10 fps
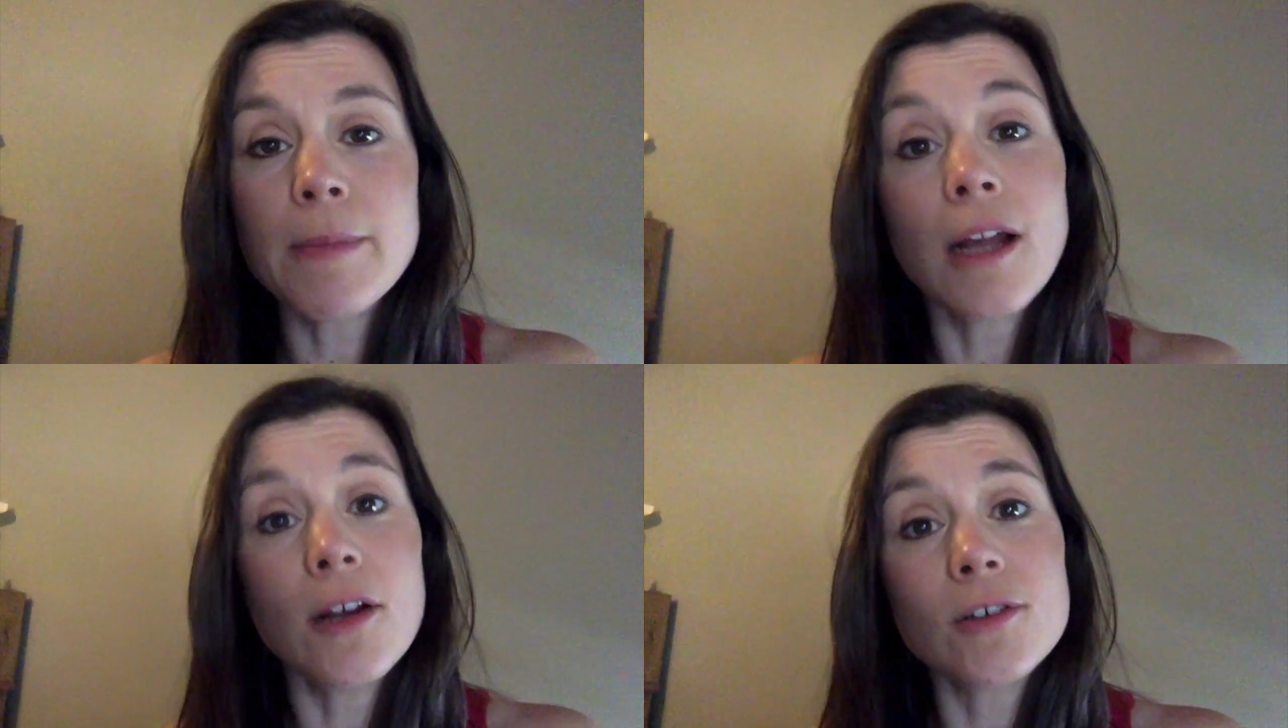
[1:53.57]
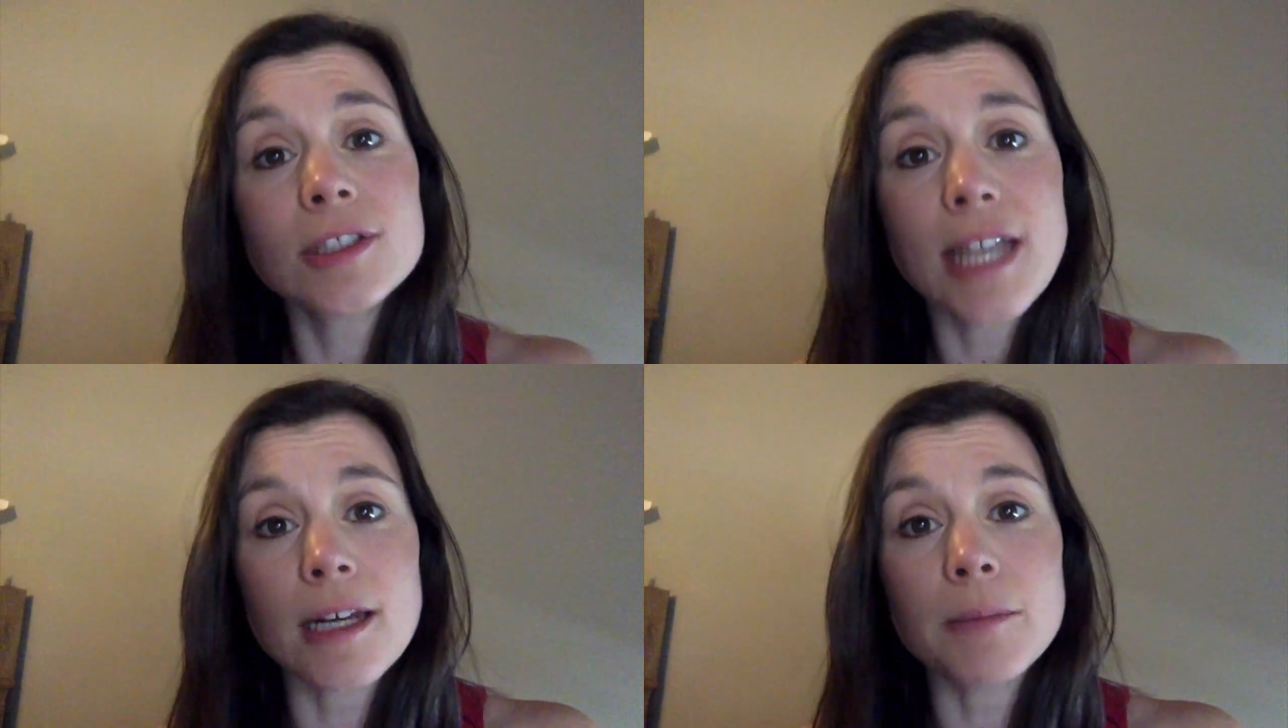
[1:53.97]
and
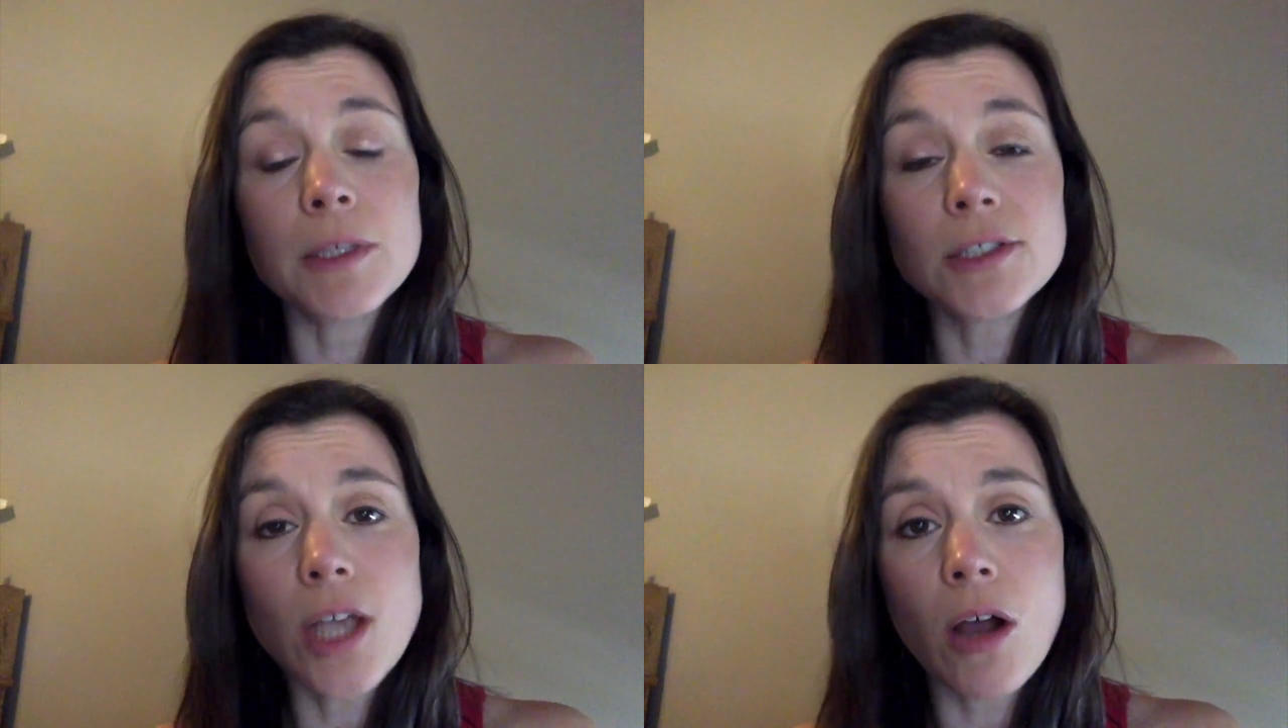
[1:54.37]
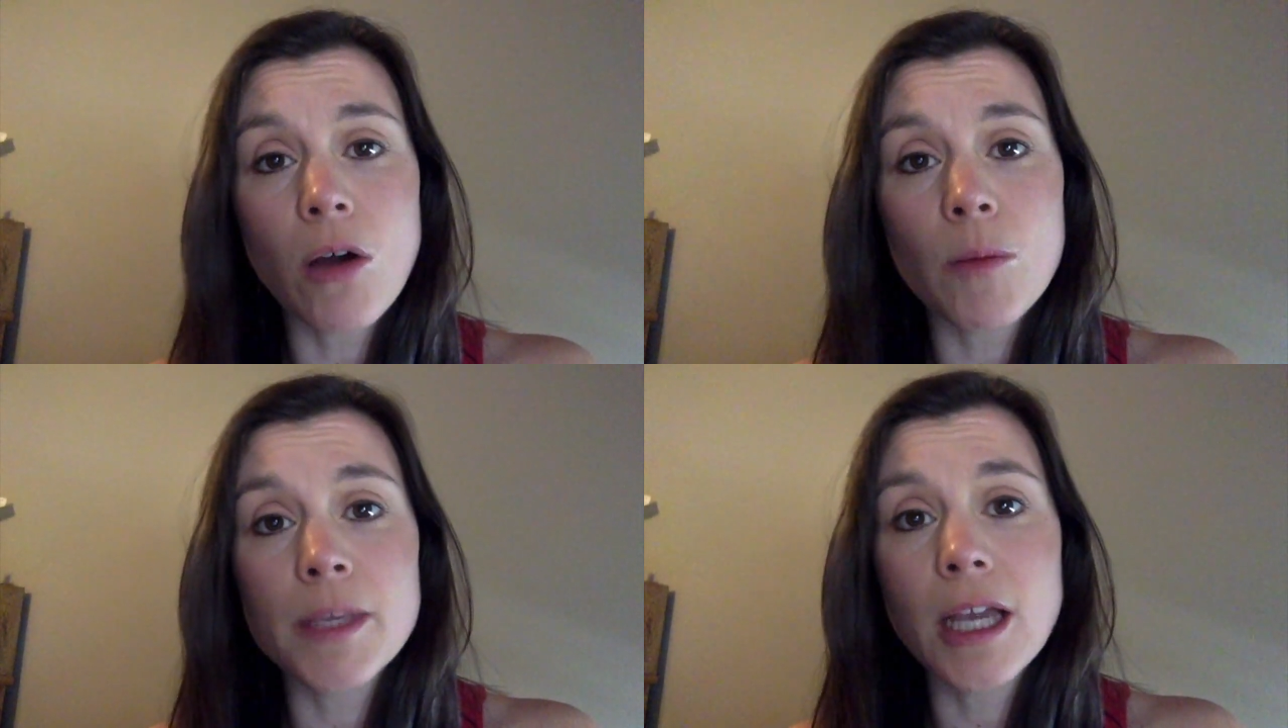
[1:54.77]
understandably
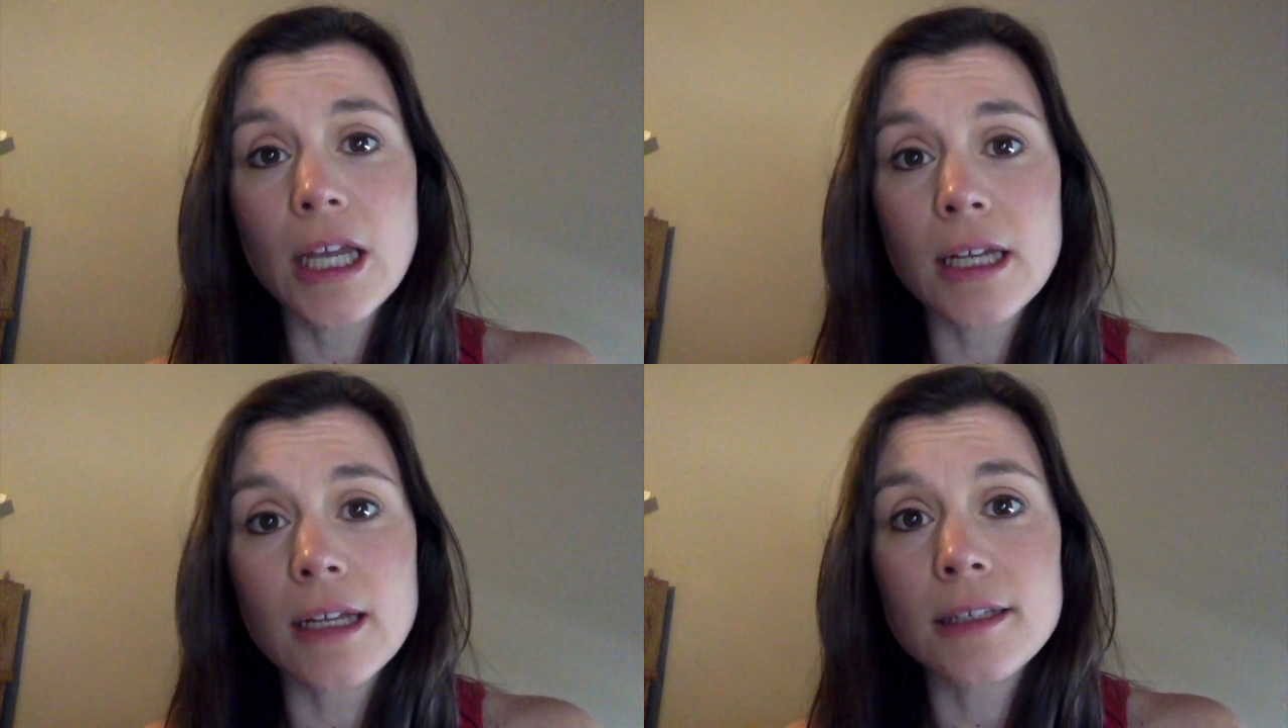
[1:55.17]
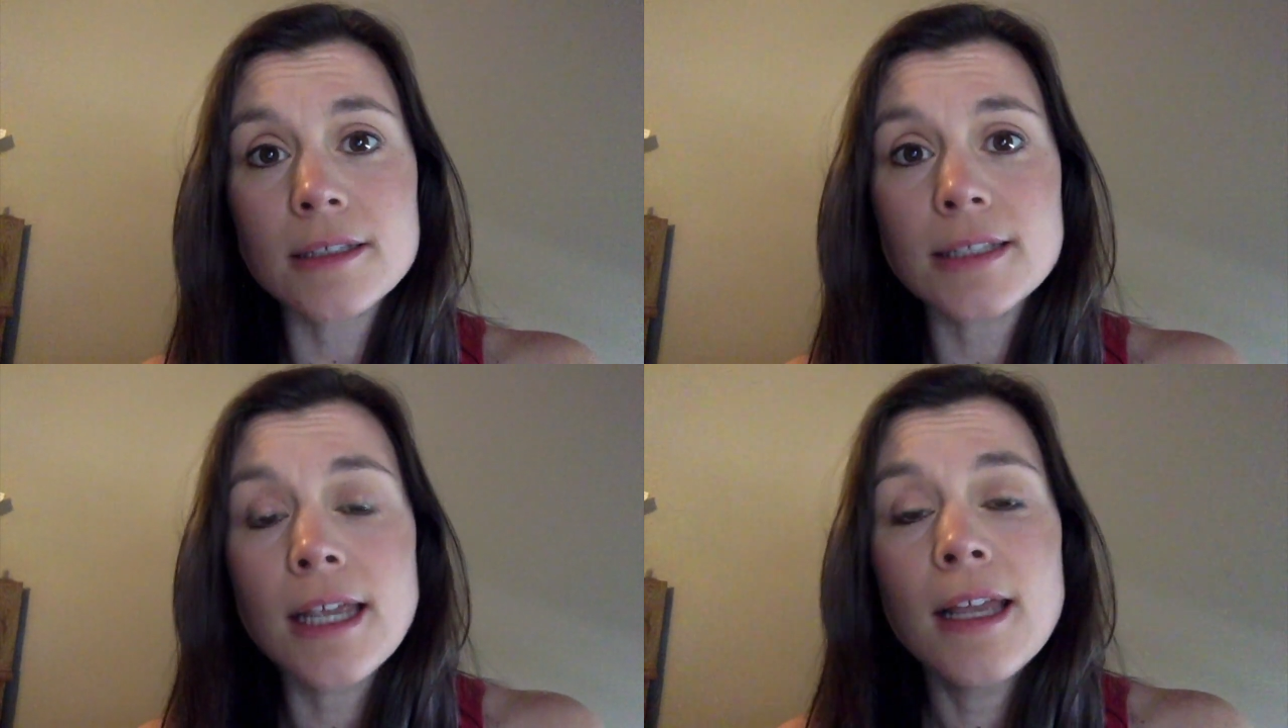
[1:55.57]
so, because